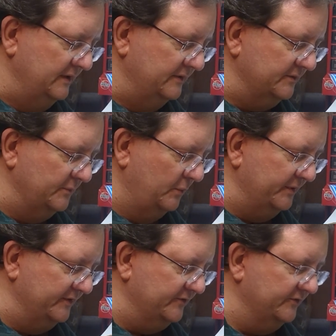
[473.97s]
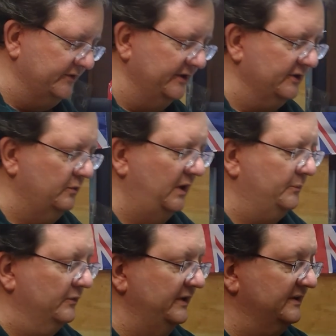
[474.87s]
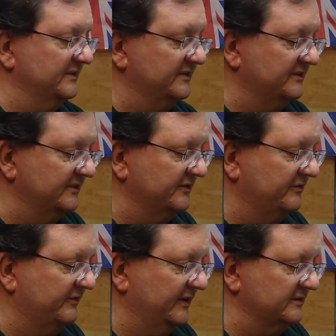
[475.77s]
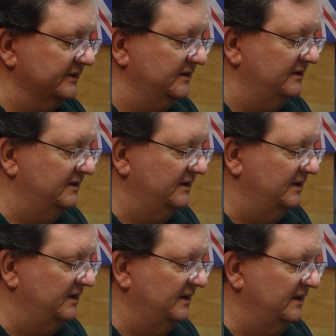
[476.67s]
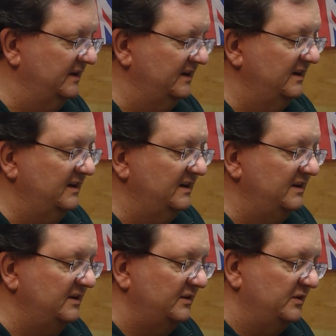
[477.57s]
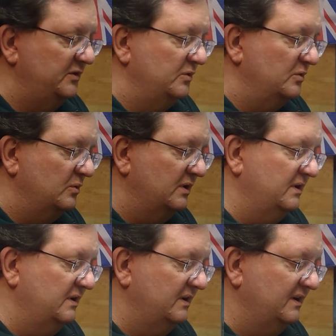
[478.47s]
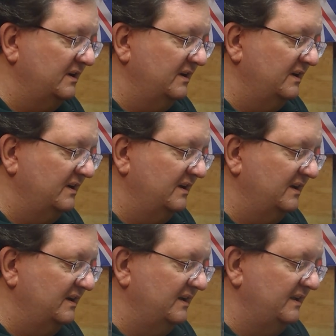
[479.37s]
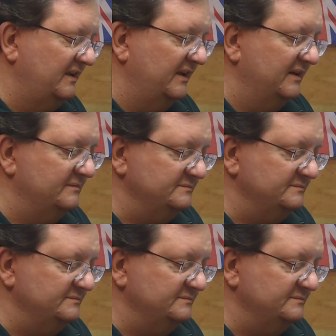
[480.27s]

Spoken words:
So I'm hoping this is going to cooperate because this is fairly new. Yeah.